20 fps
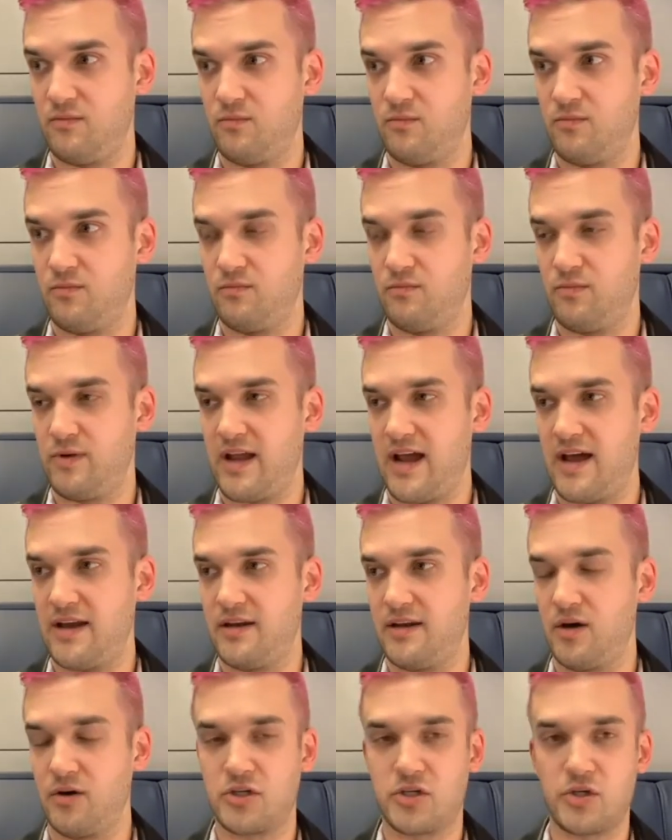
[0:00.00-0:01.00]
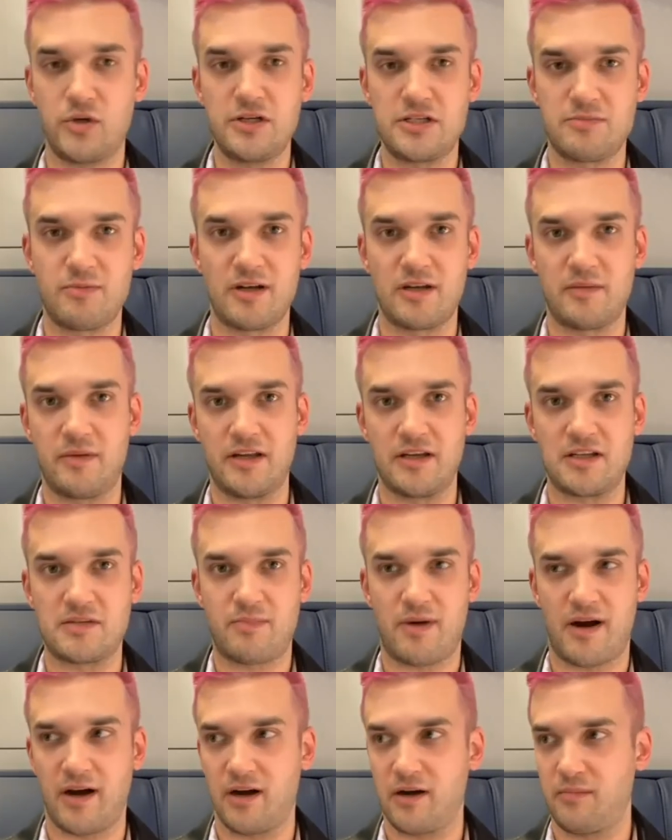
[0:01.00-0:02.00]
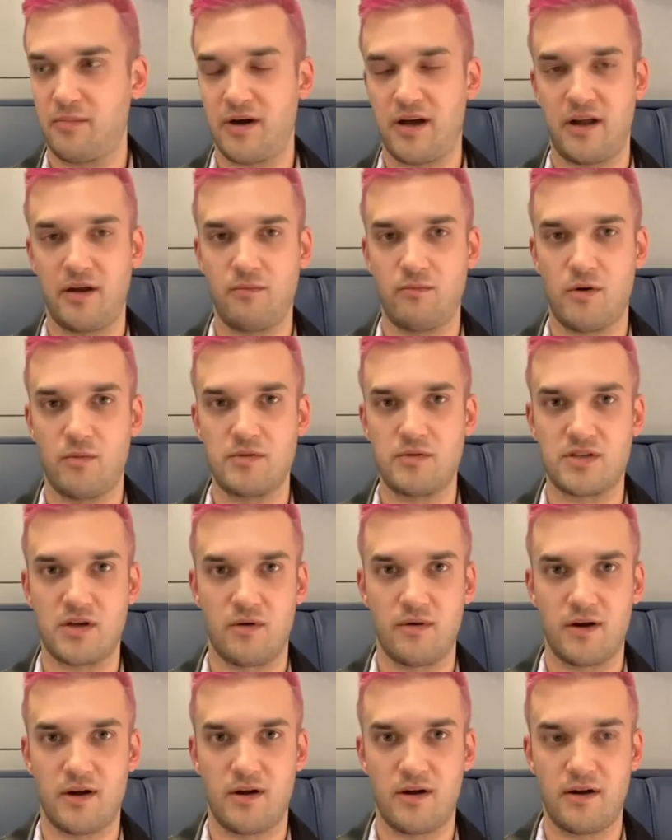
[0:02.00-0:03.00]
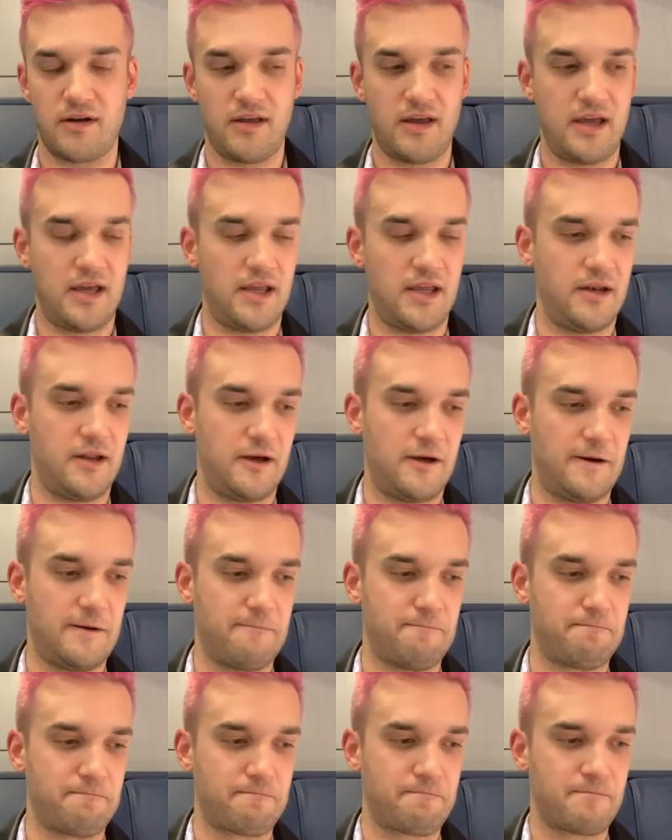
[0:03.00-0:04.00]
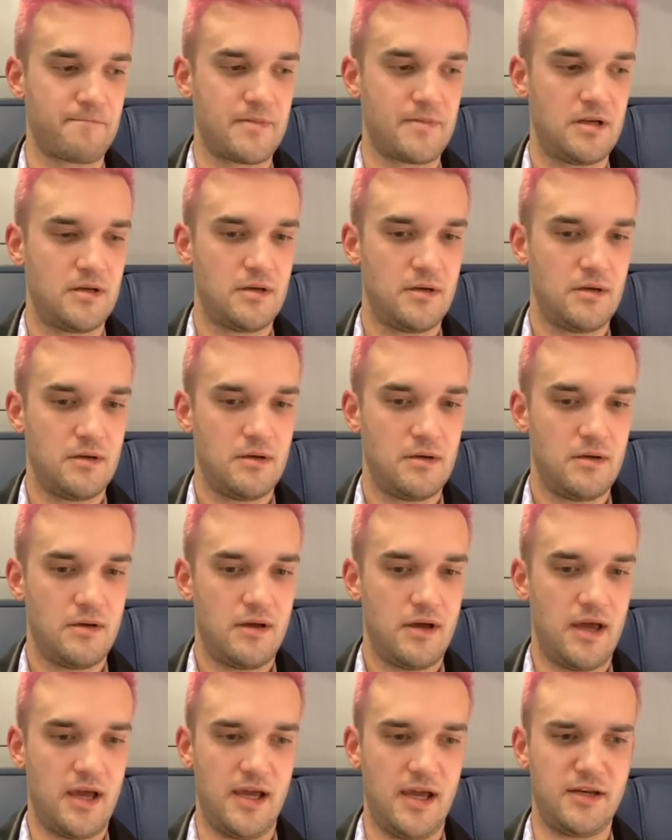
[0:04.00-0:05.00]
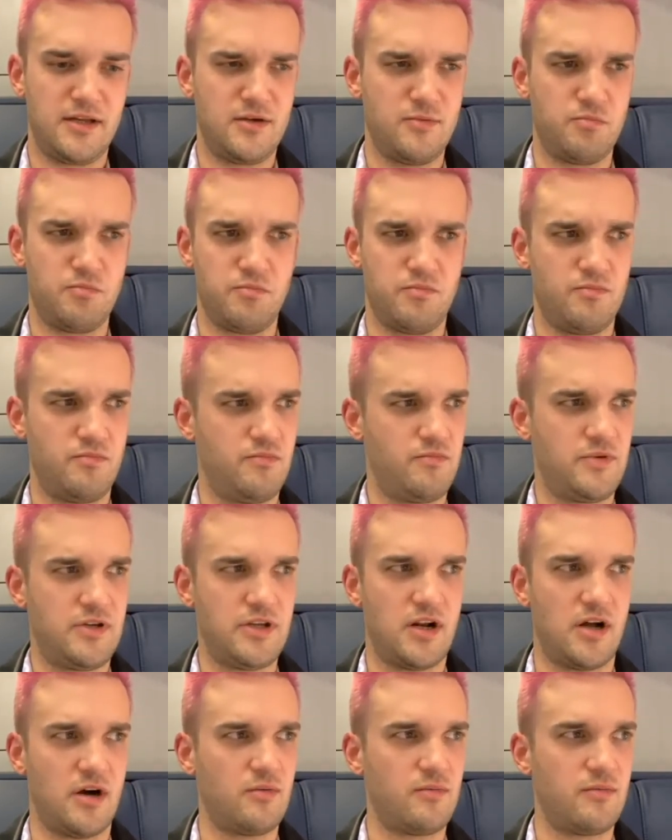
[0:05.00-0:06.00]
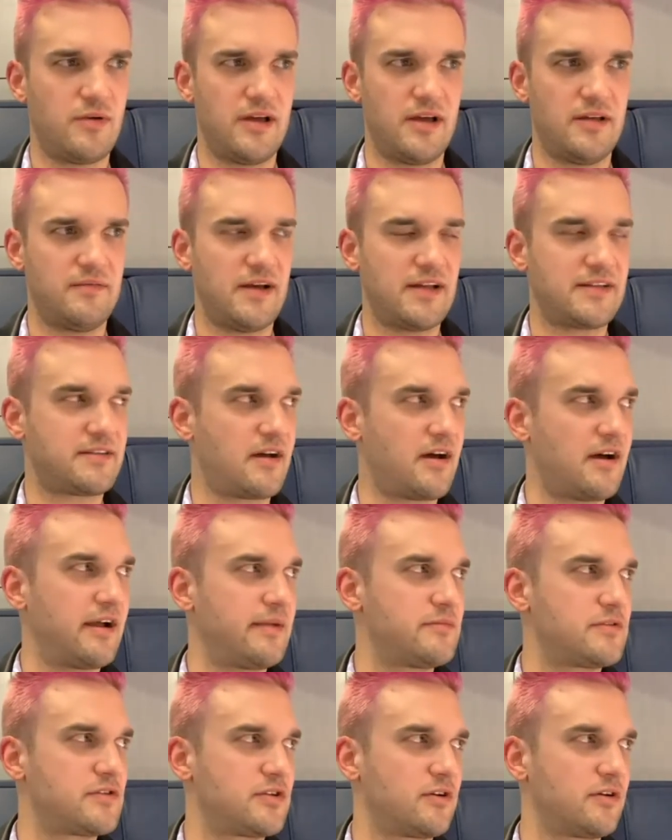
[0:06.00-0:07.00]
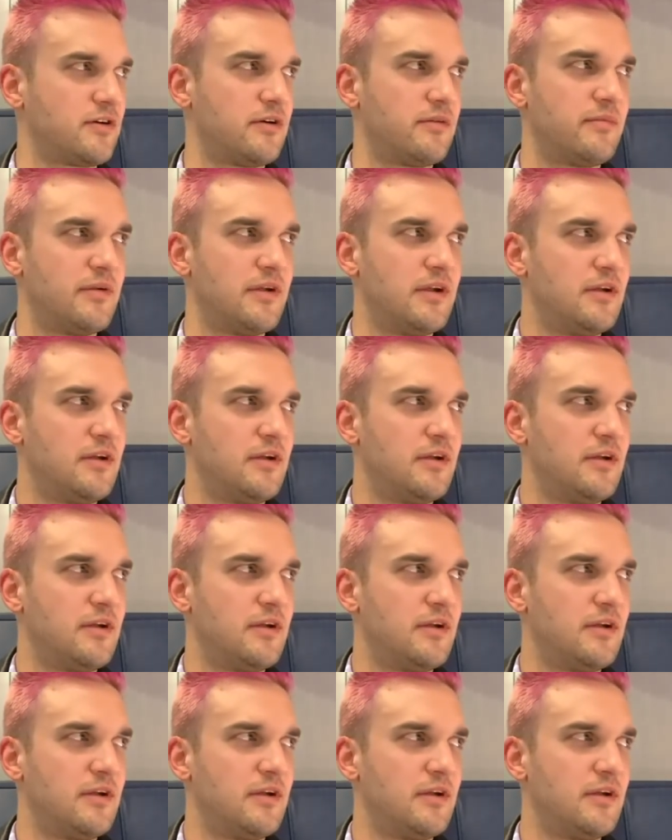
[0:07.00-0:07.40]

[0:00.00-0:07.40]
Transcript: we had no choice but to be inspired by what was going on. And you know, at times you're